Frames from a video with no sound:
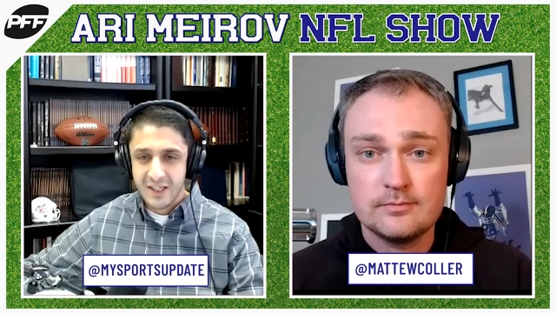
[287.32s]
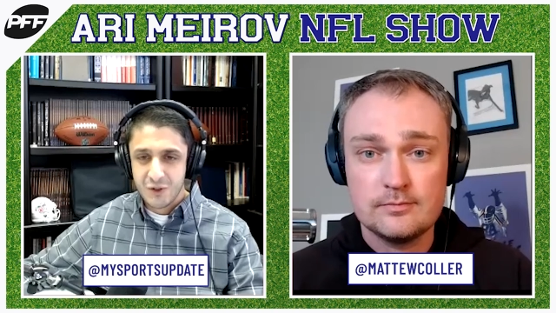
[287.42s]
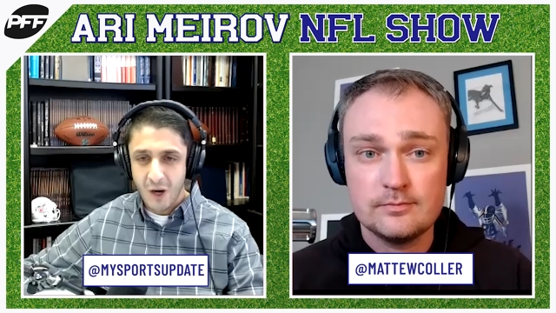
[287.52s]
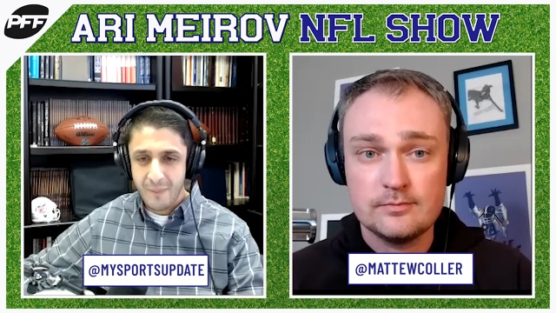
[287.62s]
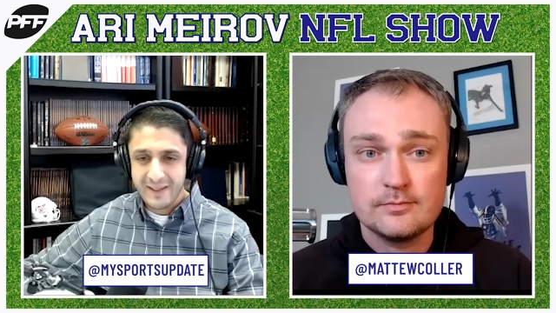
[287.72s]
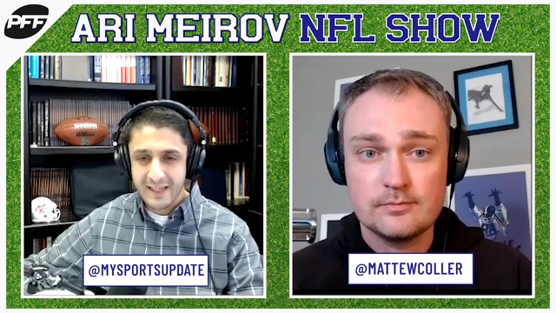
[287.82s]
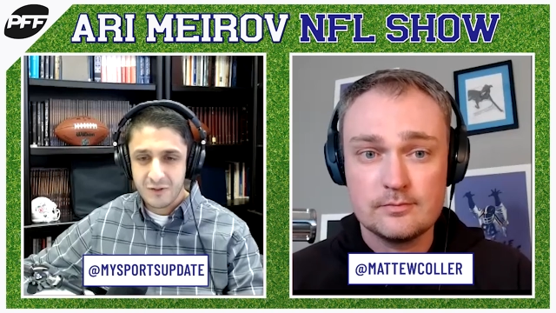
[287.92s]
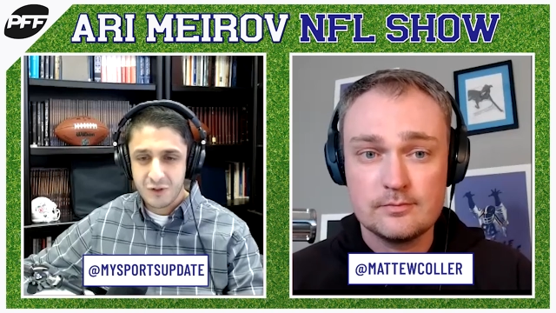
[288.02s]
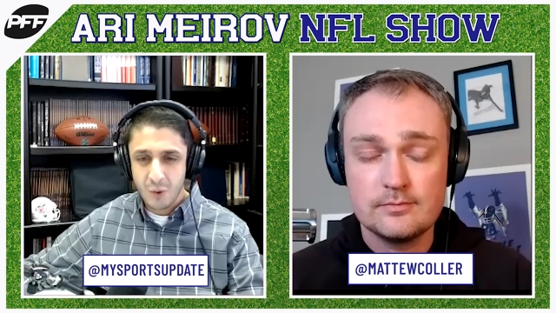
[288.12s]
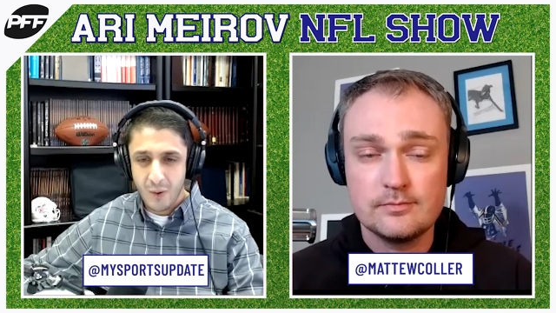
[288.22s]
Speaker 1: dropping
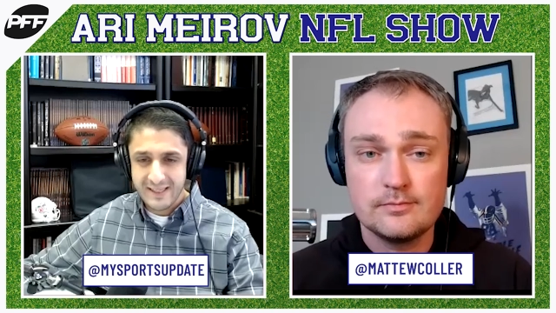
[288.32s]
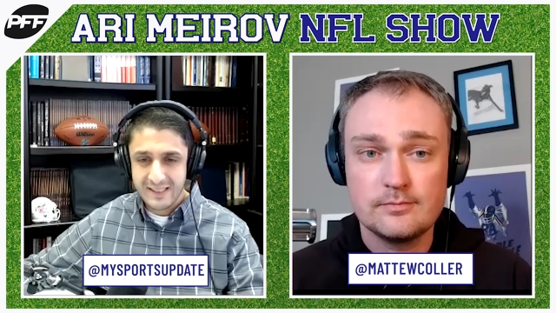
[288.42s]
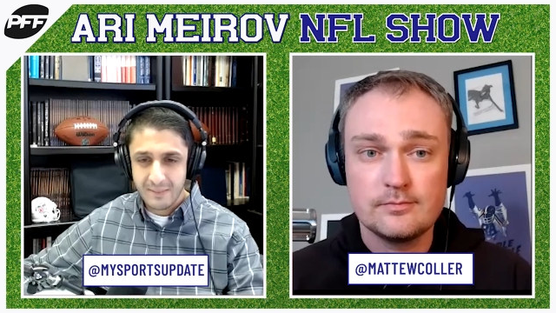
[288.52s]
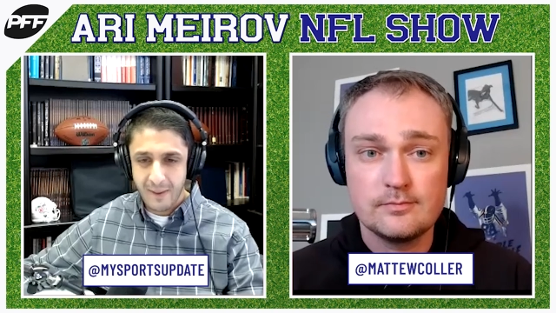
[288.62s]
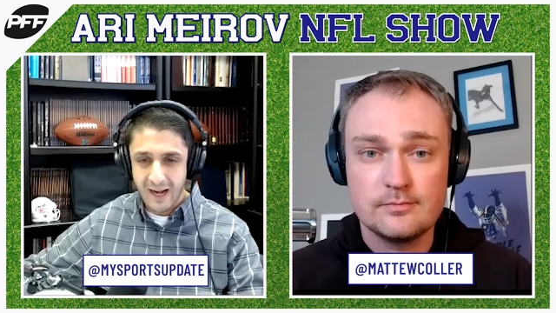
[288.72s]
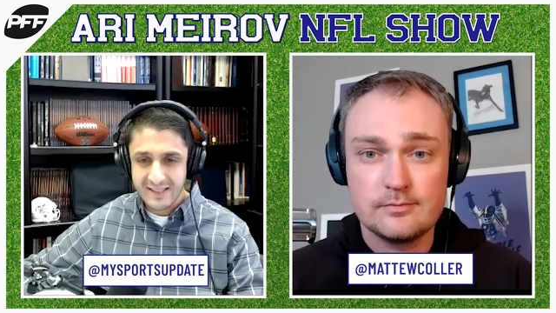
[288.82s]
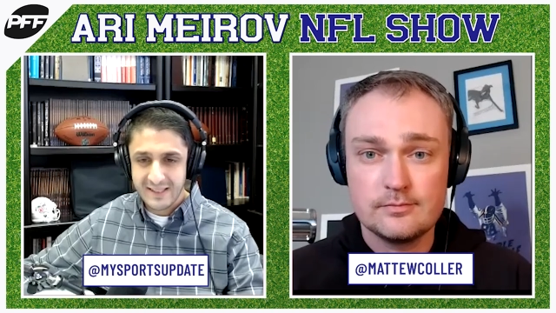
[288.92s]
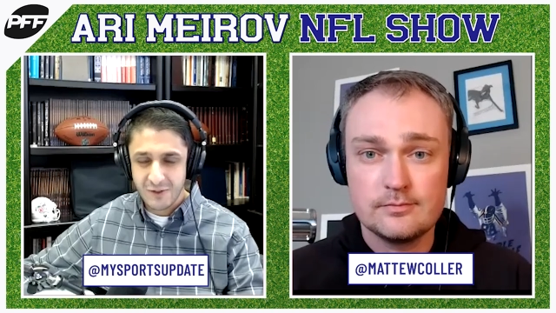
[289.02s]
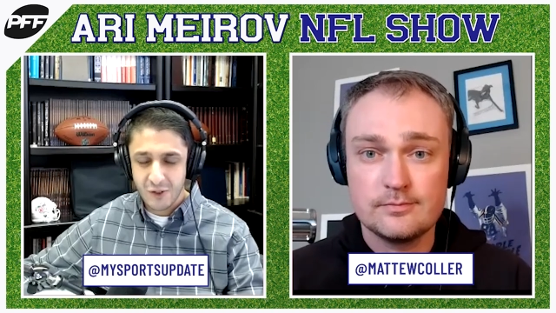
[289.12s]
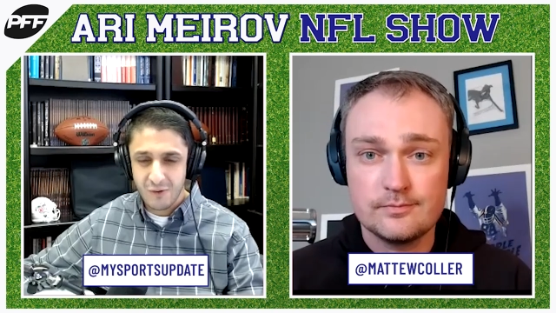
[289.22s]
down 20 spots.
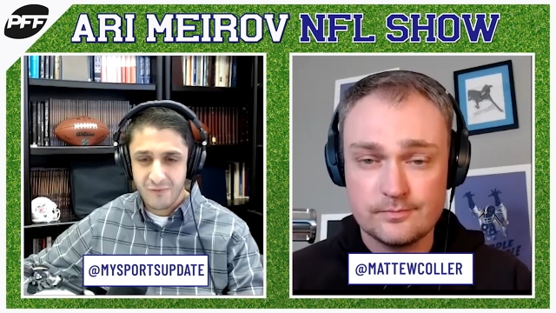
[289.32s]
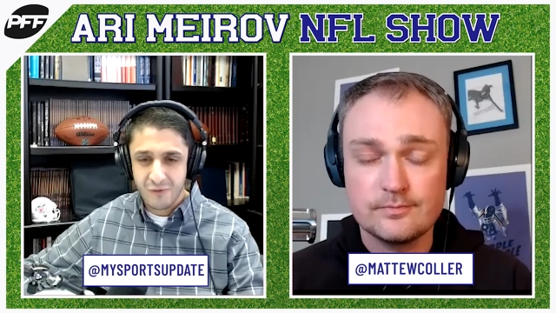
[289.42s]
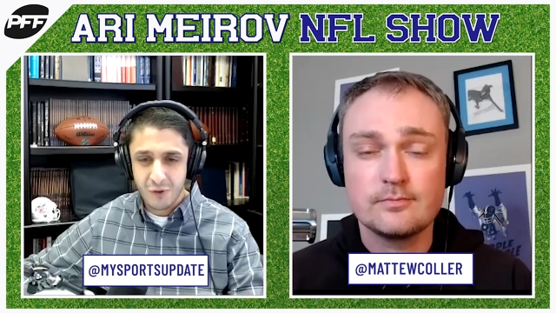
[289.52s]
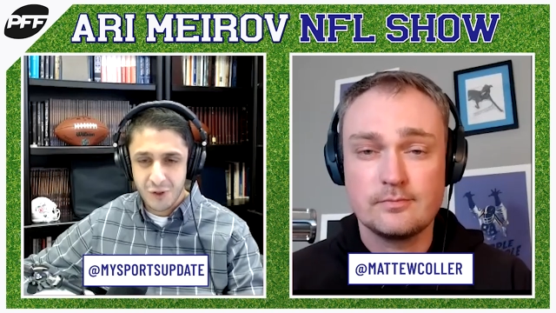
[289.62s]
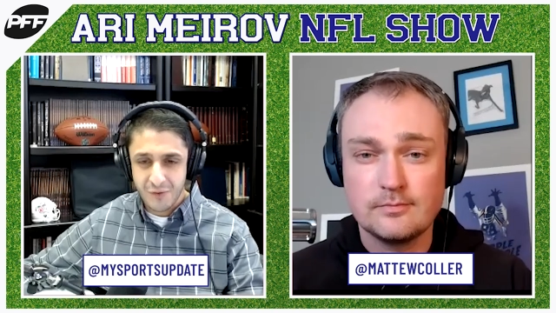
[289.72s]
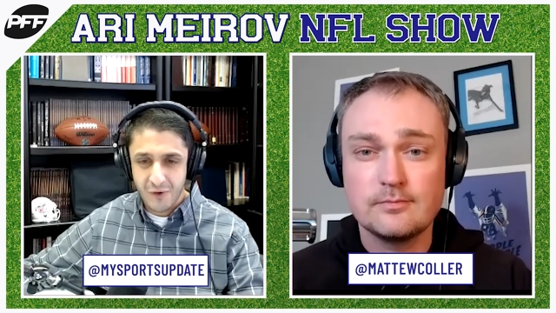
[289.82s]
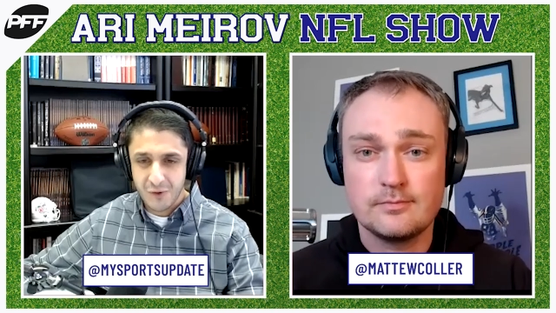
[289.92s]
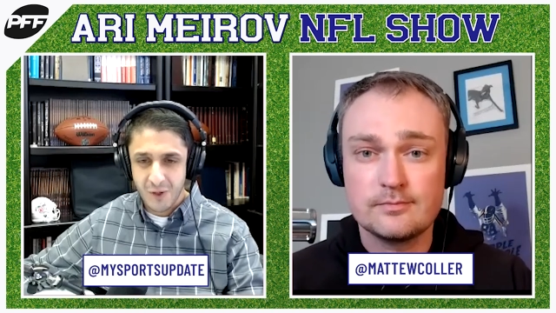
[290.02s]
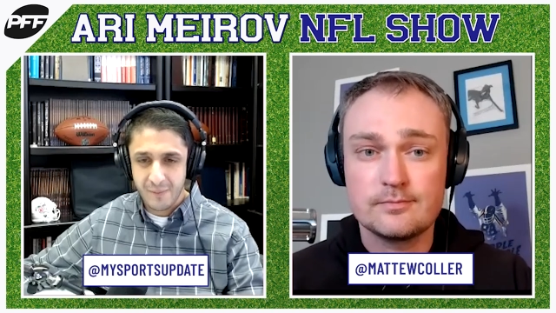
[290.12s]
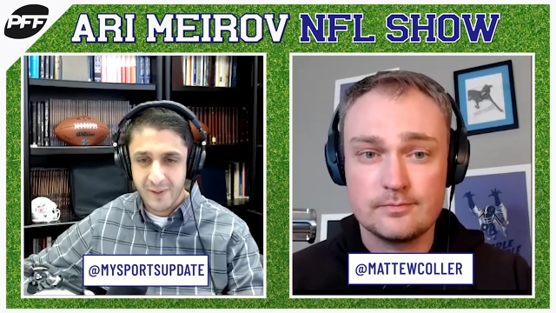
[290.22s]
There was no future
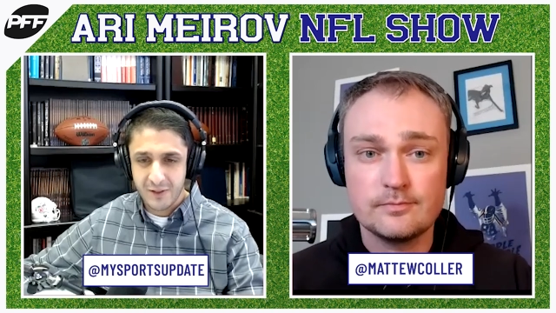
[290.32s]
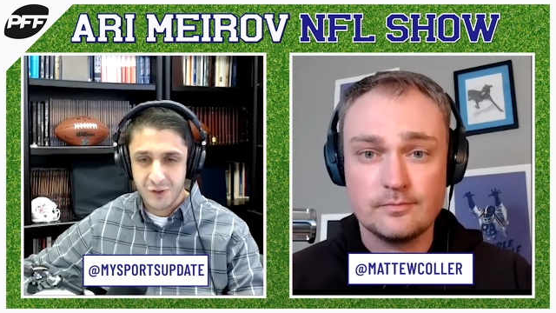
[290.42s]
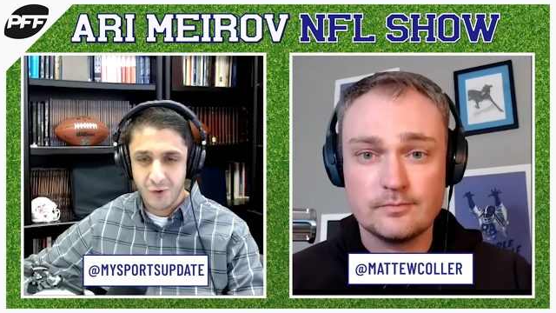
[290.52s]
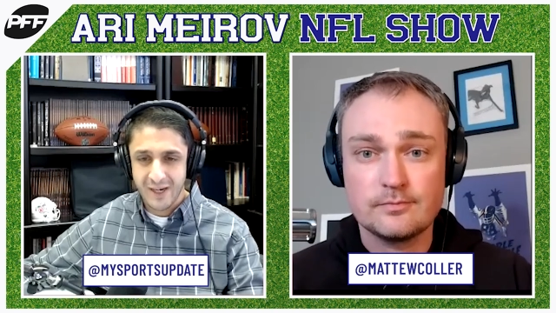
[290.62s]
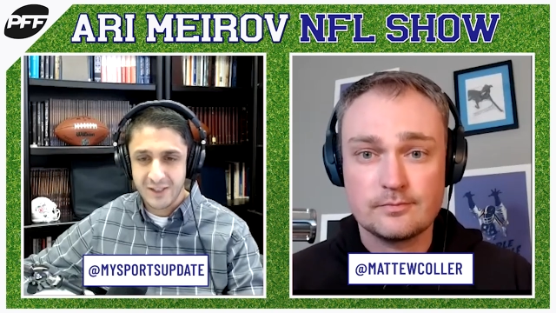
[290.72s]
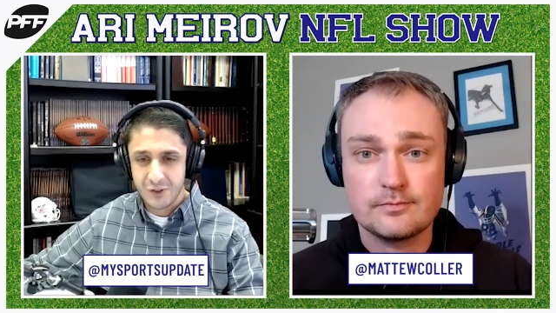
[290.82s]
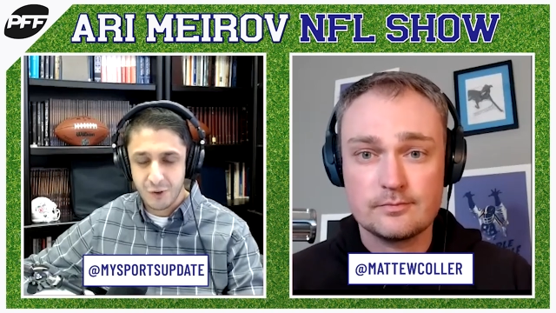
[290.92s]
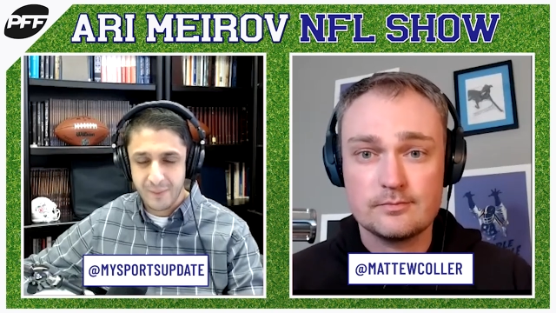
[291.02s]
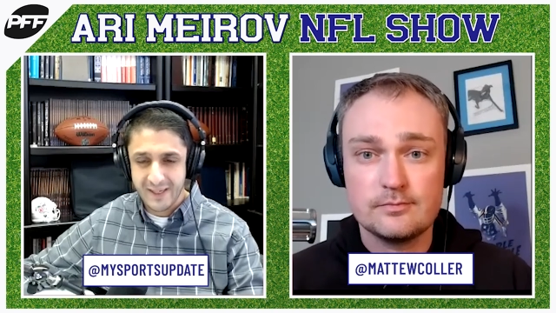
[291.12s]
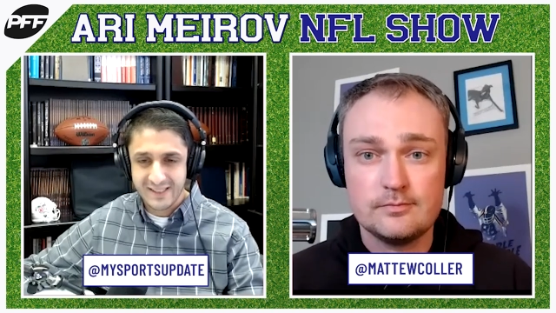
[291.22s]
first round pick. Detroit has
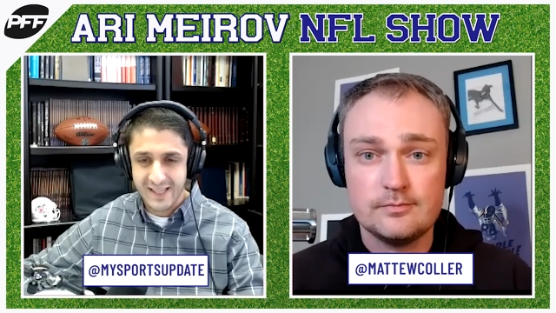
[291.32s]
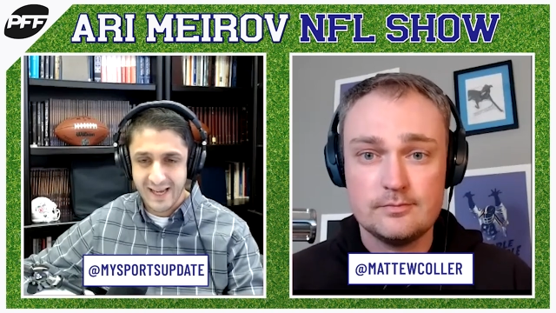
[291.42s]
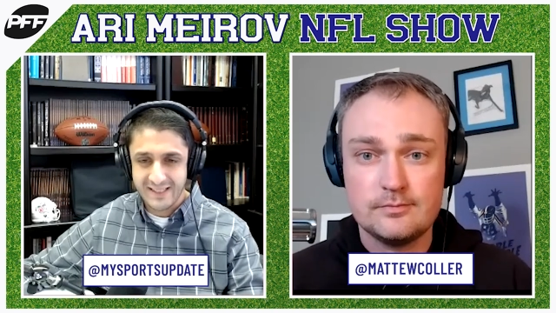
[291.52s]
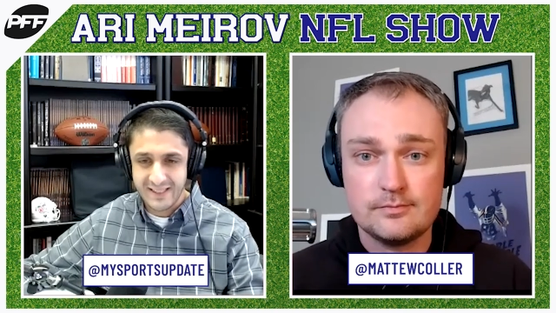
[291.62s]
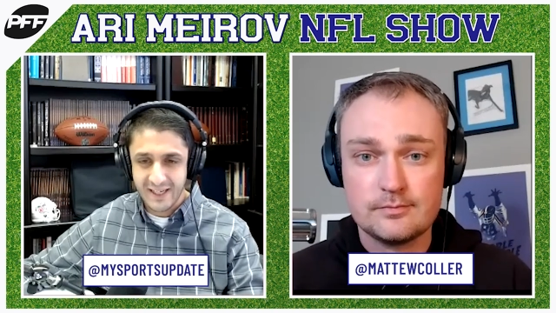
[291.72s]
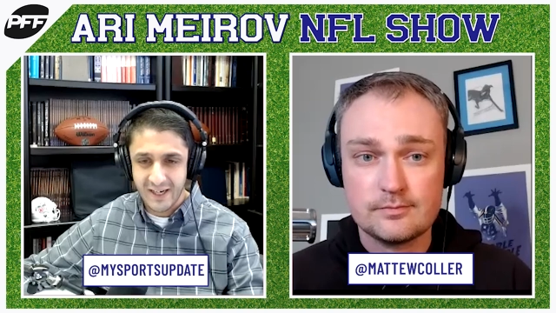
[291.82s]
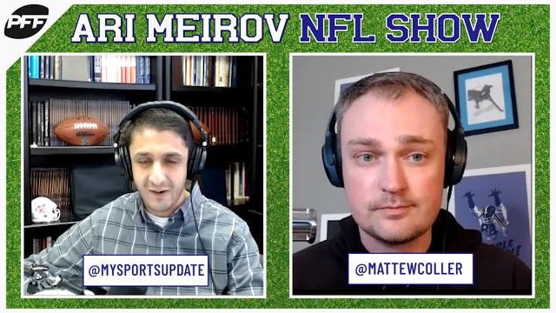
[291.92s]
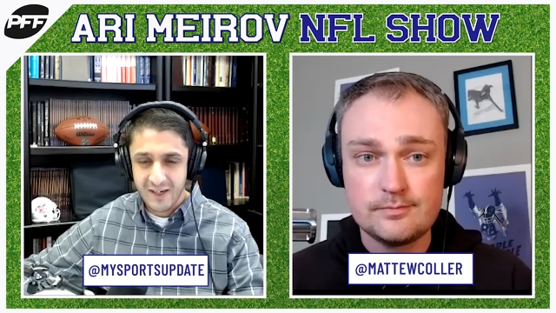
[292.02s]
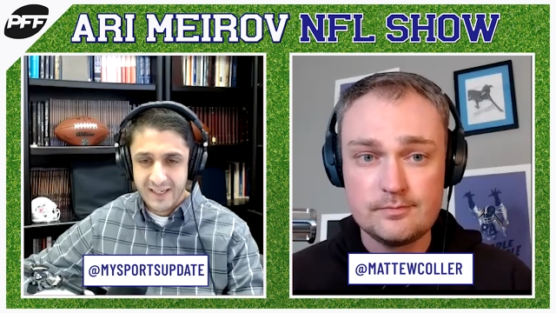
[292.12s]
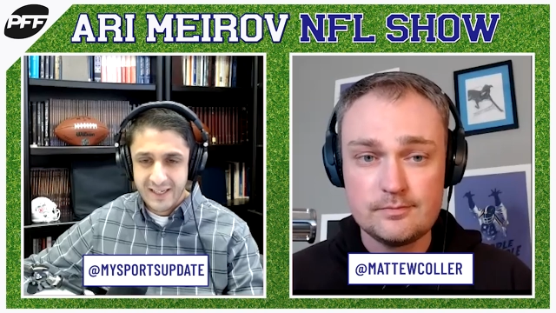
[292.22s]
two picks next year.